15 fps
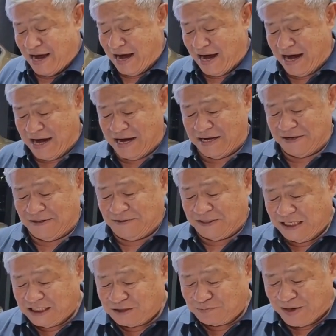And
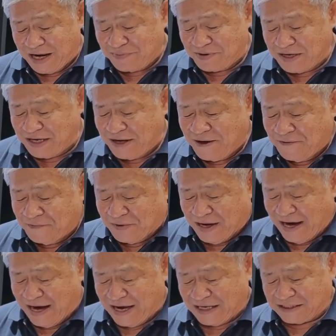this baby
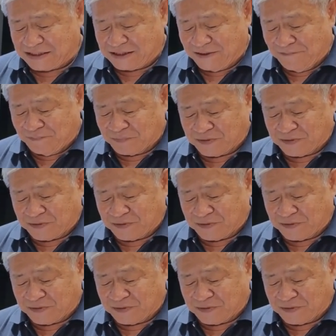has